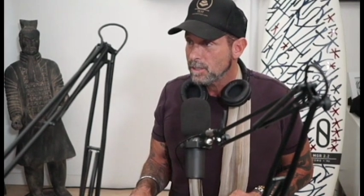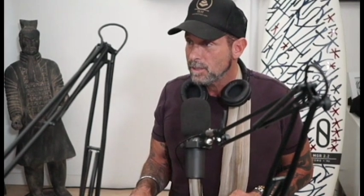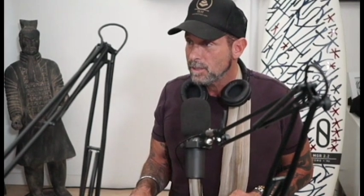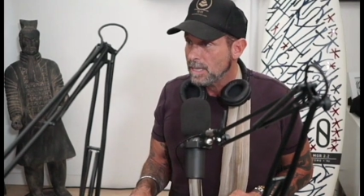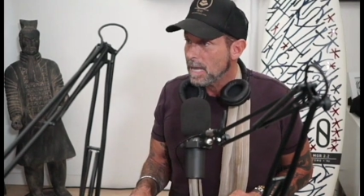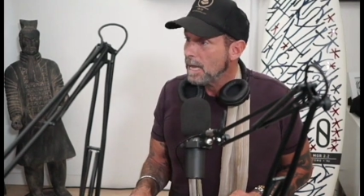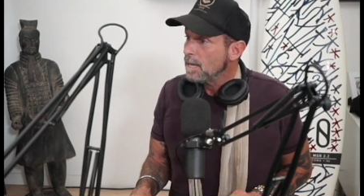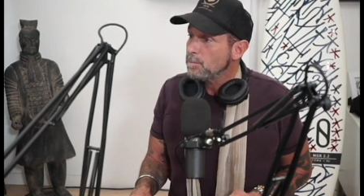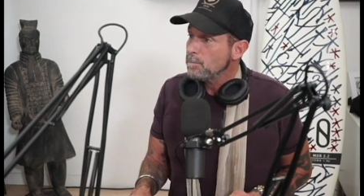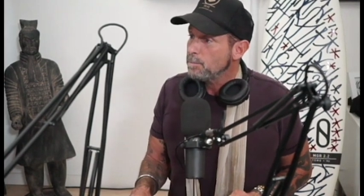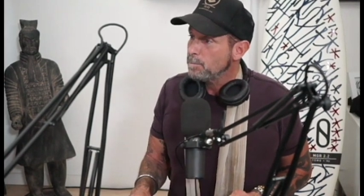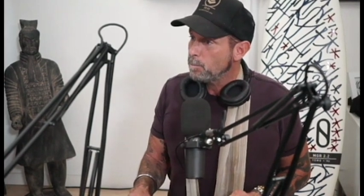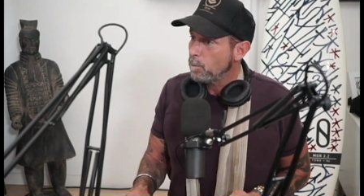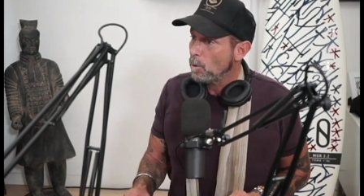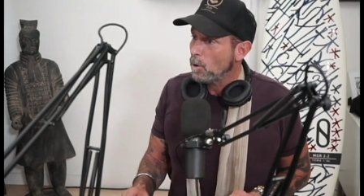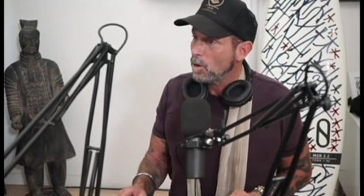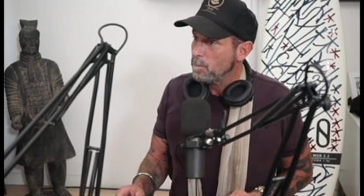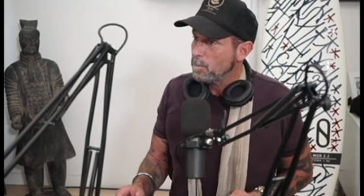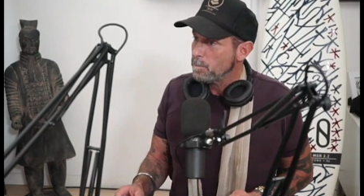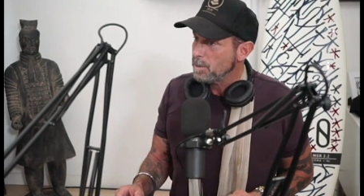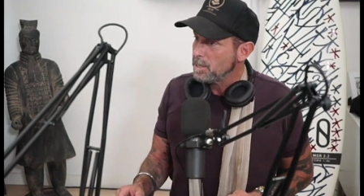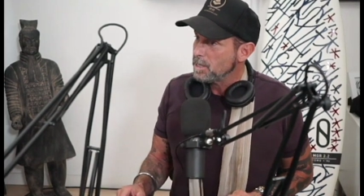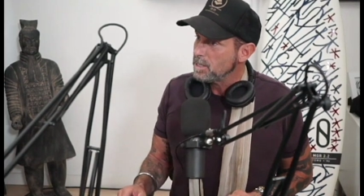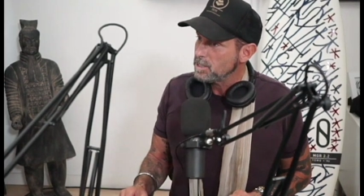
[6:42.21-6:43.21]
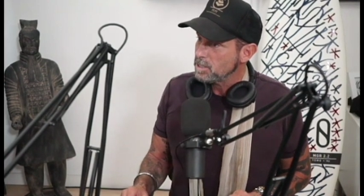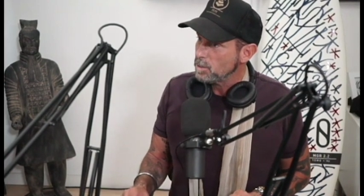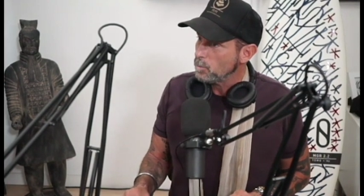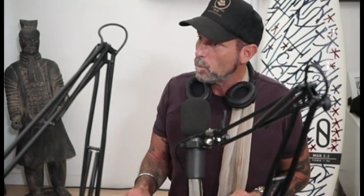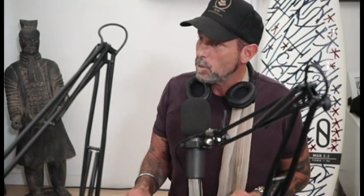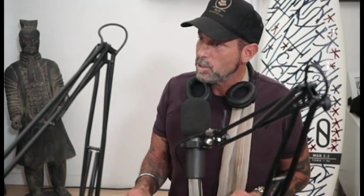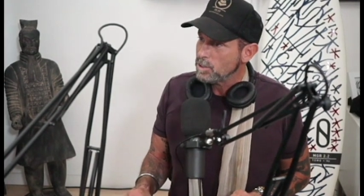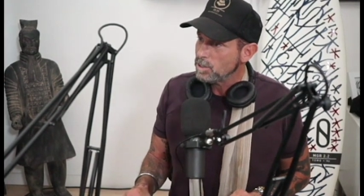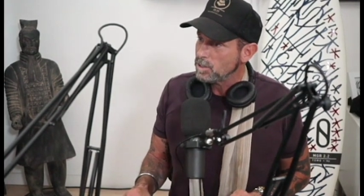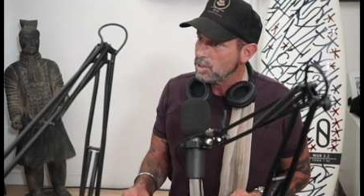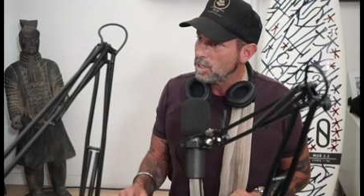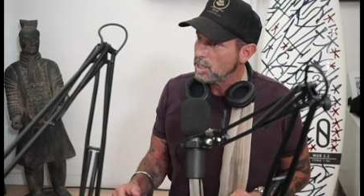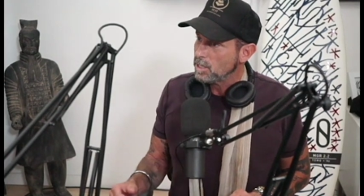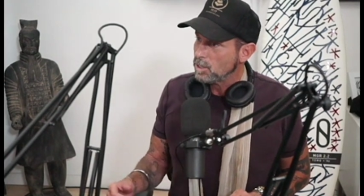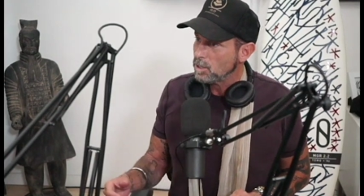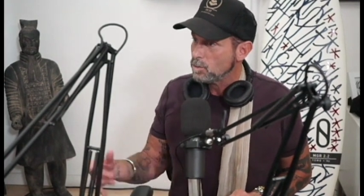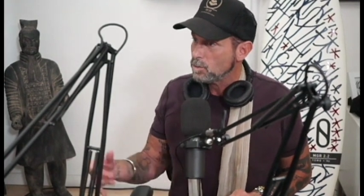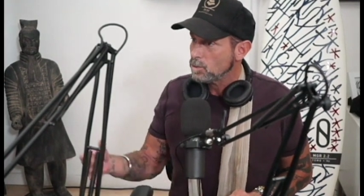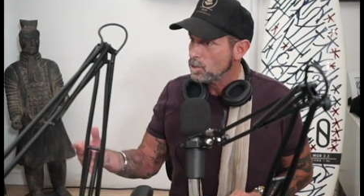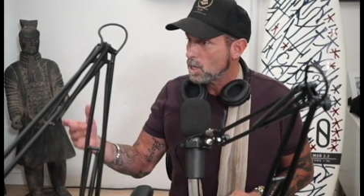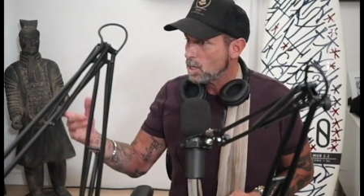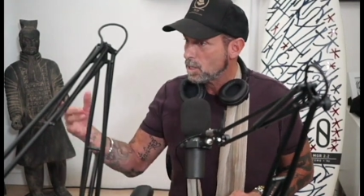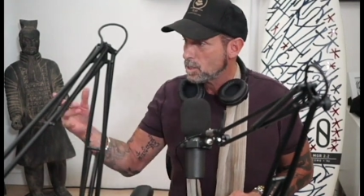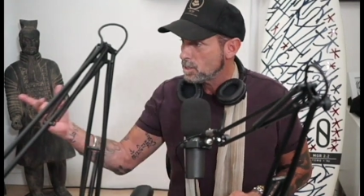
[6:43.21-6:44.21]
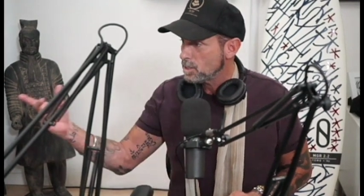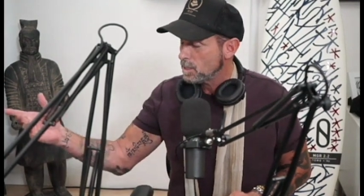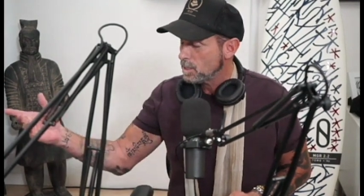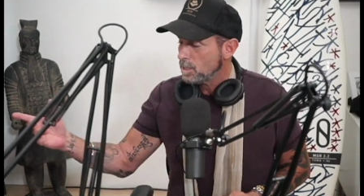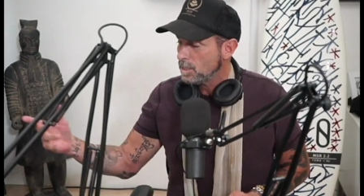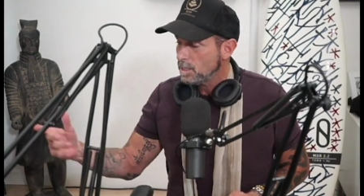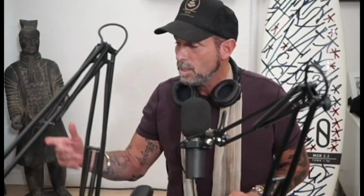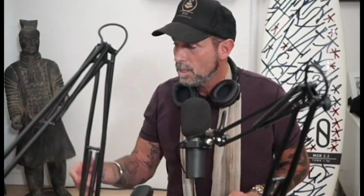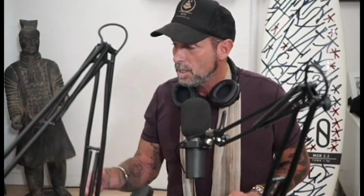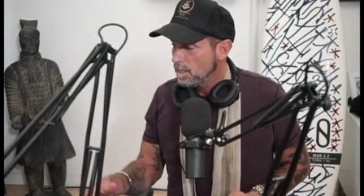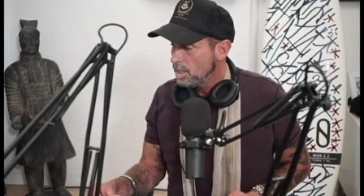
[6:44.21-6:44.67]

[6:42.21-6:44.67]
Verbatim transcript: That part, because it wasn't like, go talk to,